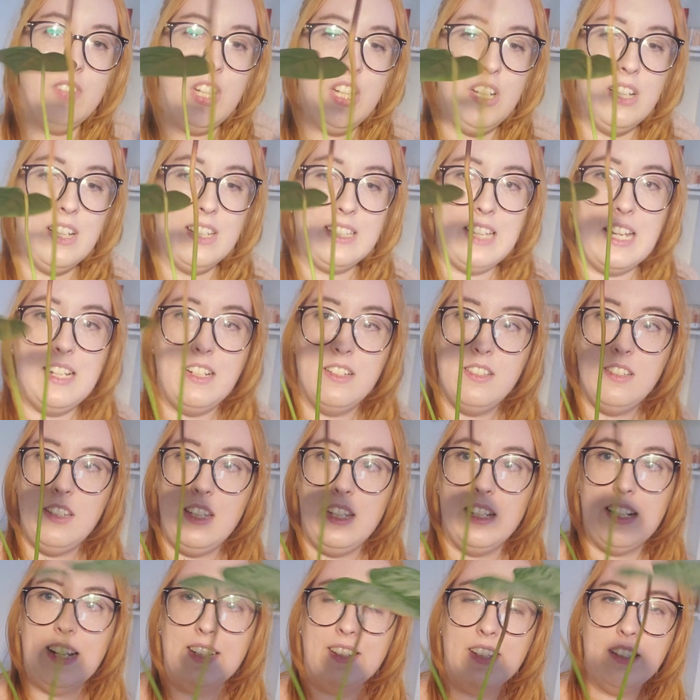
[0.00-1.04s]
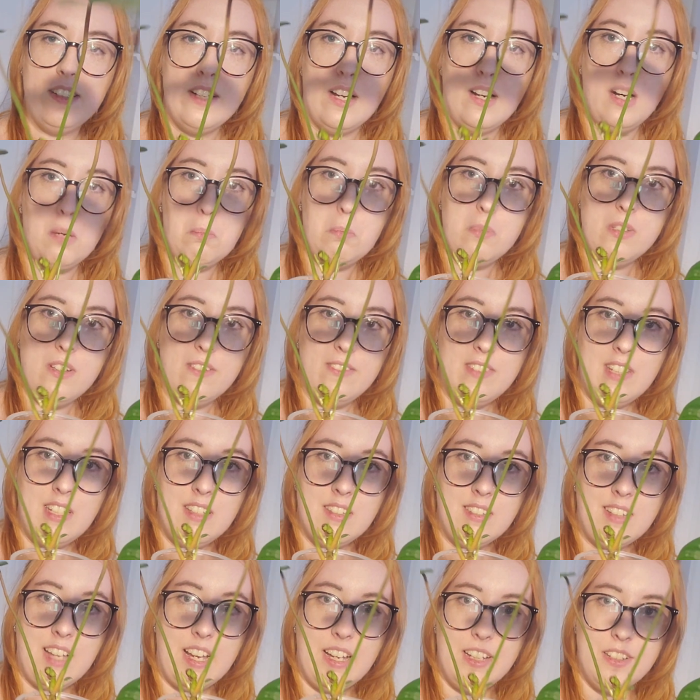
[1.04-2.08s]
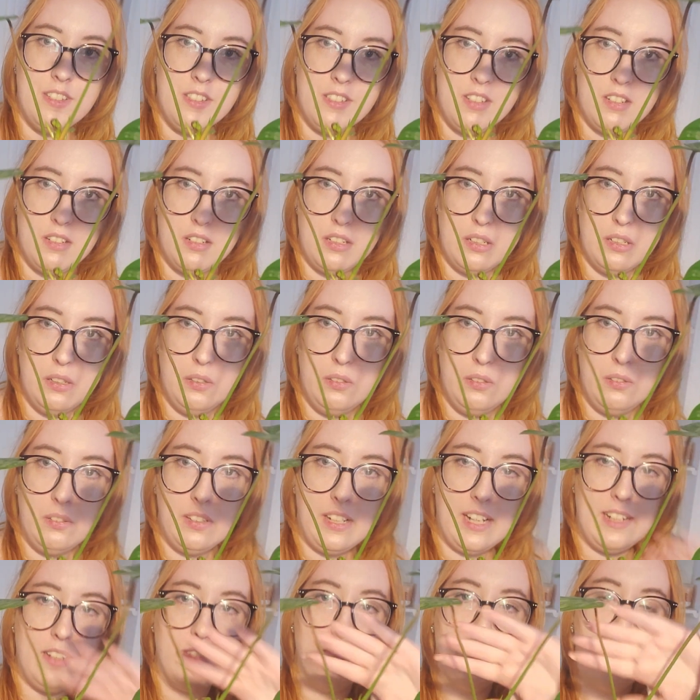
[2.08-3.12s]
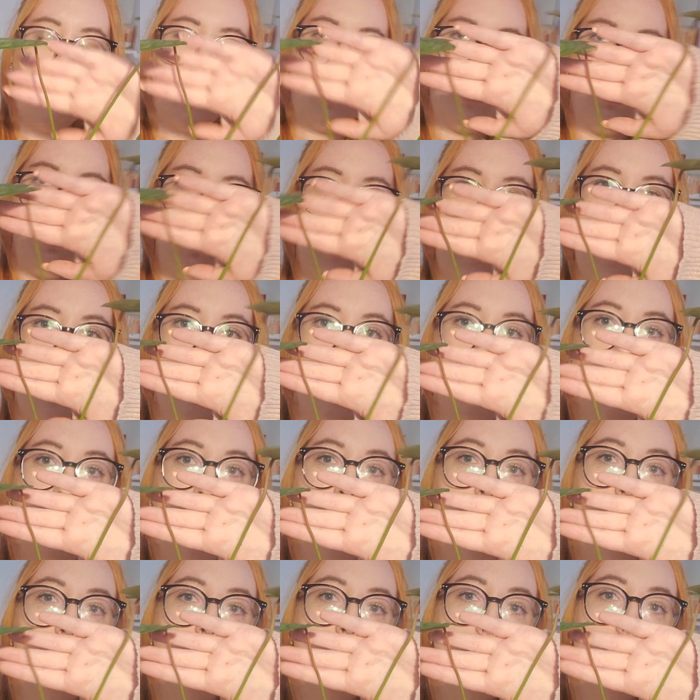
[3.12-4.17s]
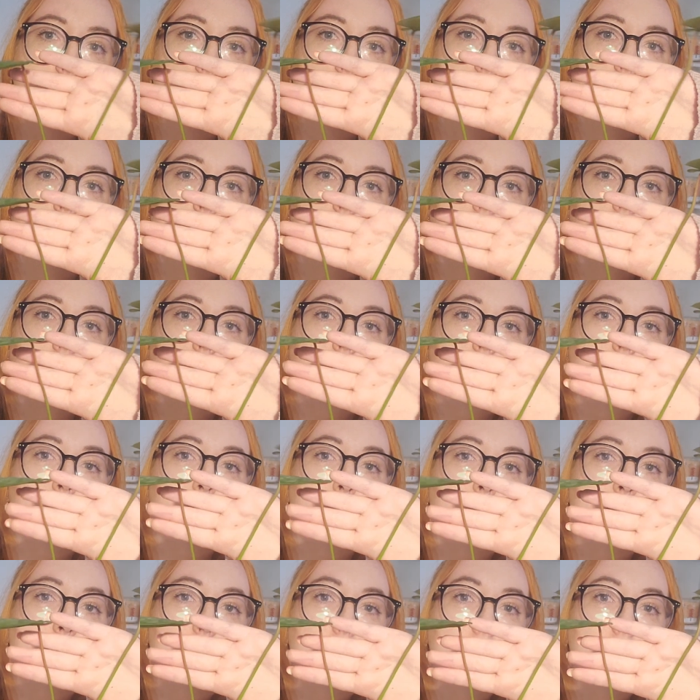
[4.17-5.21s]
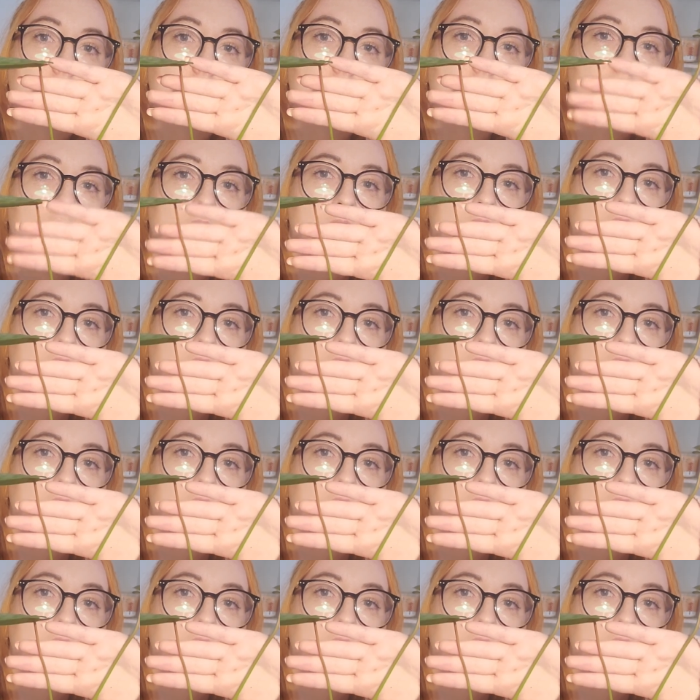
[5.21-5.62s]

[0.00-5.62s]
You can kind of see it at the tops of these guys. They're kind of more red than green.